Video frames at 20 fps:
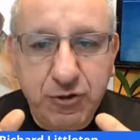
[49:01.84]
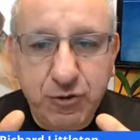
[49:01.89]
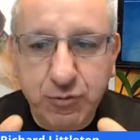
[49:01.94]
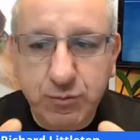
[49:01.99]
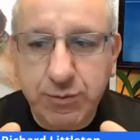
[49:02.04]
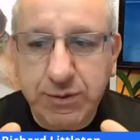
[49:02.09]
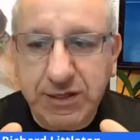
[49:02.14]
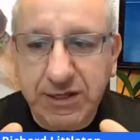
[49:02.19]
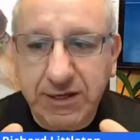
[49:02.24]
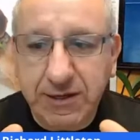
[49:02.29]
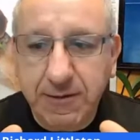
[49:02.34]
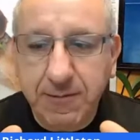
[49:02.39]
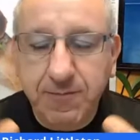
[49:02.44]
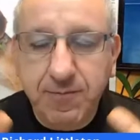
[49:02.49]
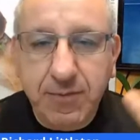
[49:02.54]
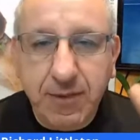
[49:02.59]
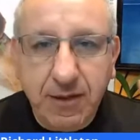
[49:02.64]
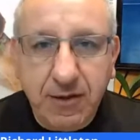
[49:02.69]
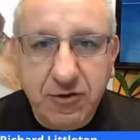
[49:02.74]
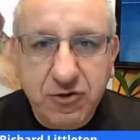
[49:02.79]
to be.
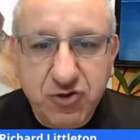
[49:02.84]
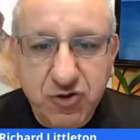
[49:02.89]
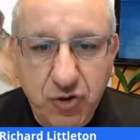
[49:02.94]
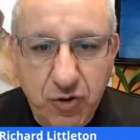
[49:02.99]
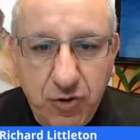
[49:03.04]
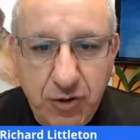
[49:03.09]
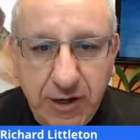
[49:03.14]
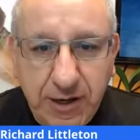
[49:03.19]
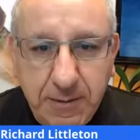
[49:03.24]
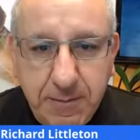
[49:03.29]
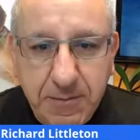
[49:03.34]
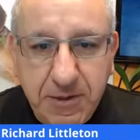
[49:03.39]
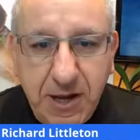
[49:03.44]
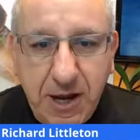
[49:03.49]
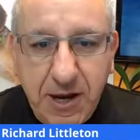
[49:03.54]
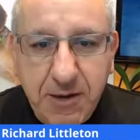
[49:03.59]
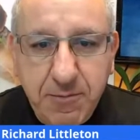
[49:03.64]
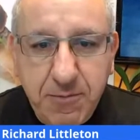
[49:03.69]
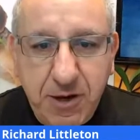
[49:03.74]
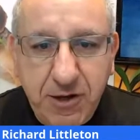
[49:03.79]
So a
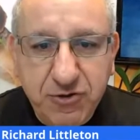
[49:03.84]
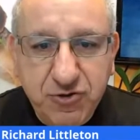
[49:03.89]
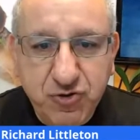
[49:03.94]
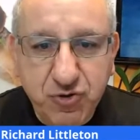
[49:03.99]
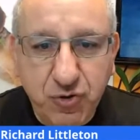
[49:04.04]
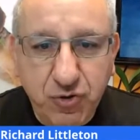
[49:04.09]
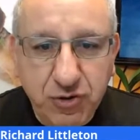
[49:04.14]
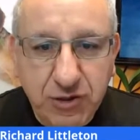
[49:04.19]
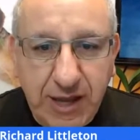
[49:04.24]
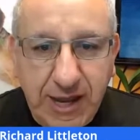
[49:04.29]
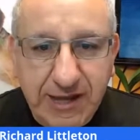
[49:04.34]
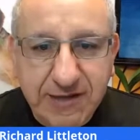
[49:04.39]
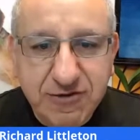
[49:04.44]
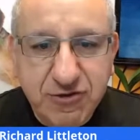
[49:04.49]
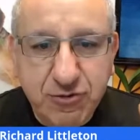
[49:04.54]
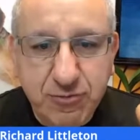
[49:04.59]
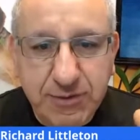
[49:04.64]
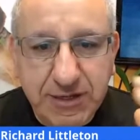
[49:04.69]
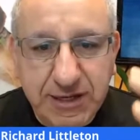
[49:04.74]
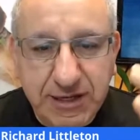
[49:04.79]
9-month-old has
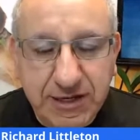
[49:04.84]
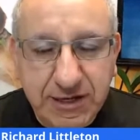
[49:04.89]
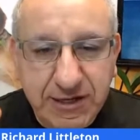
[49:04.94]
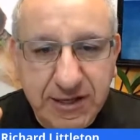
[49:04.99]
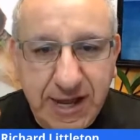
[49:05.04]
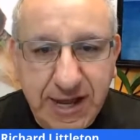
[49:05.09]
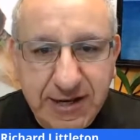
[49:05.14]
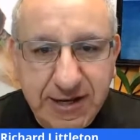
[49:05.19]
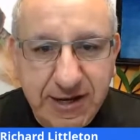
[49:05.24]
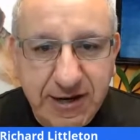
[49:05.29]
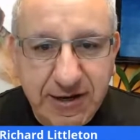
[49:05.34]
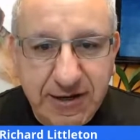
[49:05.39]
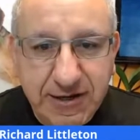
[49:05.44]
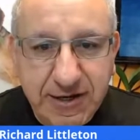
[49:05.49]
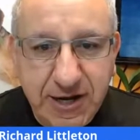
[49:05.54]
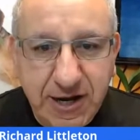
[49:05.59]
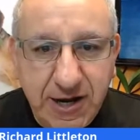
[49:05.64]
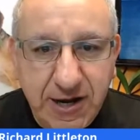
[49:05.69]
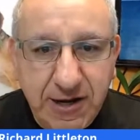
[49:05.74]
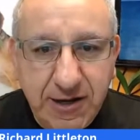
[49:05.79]
to be in that
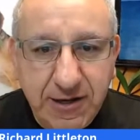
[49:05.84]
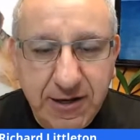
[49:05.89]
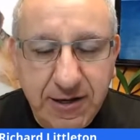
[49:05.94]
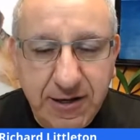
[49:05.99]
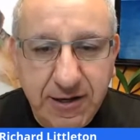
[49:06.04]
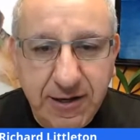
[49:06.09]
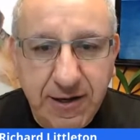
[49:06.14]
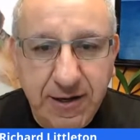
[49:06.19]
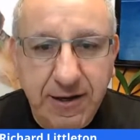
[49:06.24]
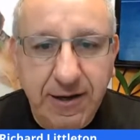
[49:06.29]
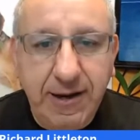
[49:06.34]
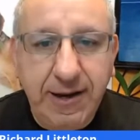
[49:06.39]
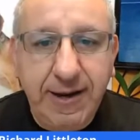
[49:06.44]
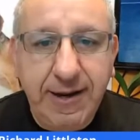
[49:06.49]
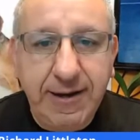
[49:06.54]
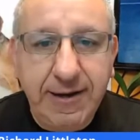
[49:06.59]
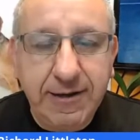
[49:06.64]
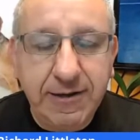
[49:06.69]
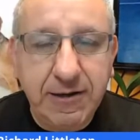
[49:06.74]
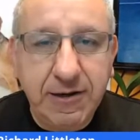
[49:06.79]
area
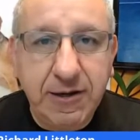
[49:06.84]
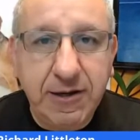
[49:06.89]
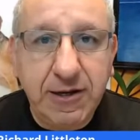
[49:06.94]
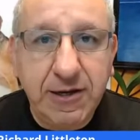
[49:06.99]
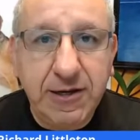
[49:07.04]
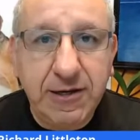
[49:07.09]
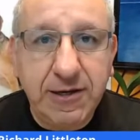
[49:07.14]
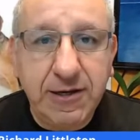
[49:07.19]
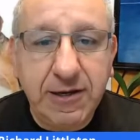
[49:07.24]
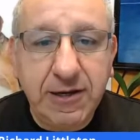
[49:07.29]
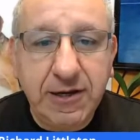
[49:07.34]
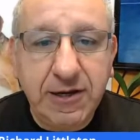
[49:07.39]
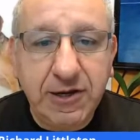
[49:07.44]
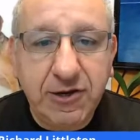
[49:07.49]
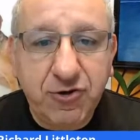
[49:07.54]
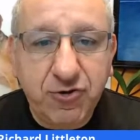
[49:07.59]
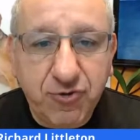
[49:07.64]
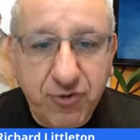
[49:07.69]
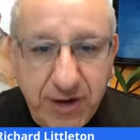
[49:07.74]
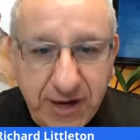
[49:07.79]
and in a
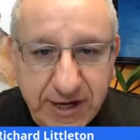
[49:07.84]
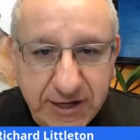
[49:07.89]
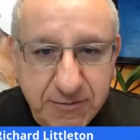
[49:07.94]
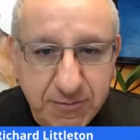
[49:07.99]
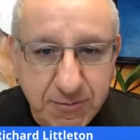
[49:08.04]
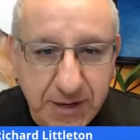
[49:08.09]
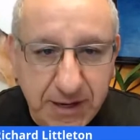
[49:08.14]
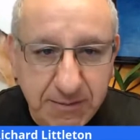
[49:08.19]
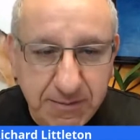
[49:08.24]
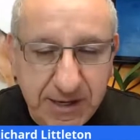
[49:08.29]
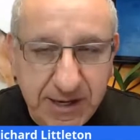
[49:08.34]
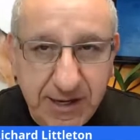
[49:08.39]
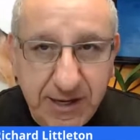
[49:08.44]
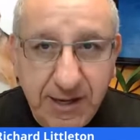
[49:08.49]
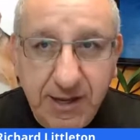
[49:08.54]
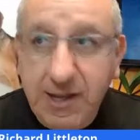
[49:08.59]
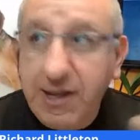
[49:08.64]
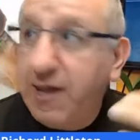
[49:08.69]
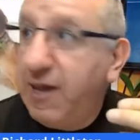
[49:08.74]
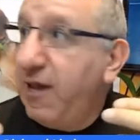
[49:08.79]
crate maybe.
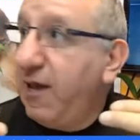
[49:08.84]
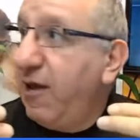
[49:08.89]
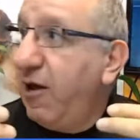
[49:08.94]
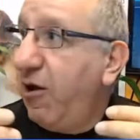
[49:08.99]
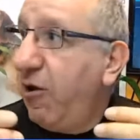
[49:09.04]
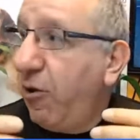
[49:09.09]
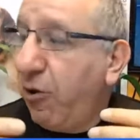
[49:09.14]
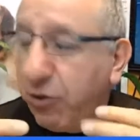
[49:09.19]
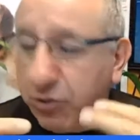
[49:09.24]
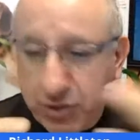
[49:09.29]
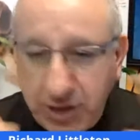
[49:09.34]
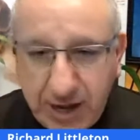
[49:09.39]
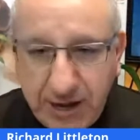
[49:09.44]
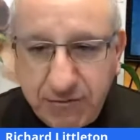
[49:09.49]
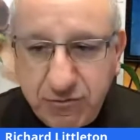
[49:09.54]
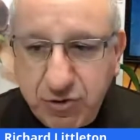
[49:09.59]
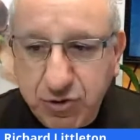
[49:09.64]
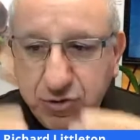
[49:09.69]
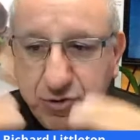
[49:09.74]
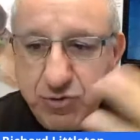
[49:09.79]
All you
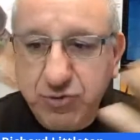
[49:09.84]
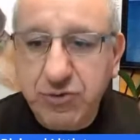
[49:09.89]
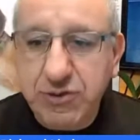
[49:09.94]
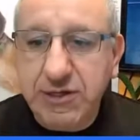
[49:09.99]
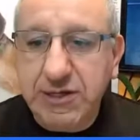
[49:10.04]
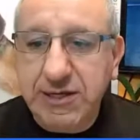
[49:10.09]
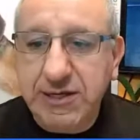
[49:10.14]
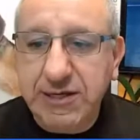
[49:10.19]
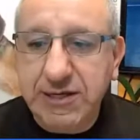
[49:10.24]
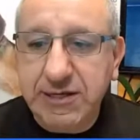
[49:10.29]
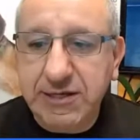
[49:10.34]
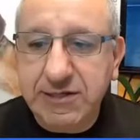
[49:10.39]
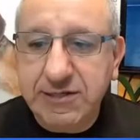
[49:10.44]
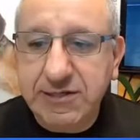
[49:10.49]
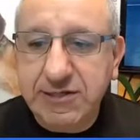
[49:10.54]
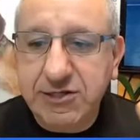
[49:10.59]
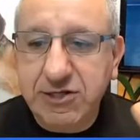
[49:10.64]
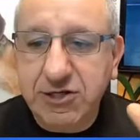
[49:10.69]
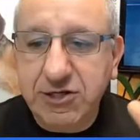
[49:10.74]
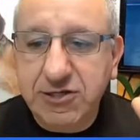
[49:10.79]
have to do is
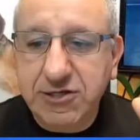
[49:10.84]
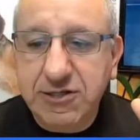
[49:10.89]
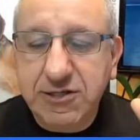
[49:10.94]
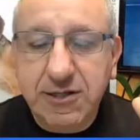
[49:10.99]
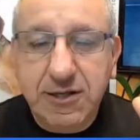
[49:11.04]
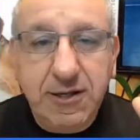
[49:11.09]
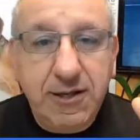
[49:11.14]
just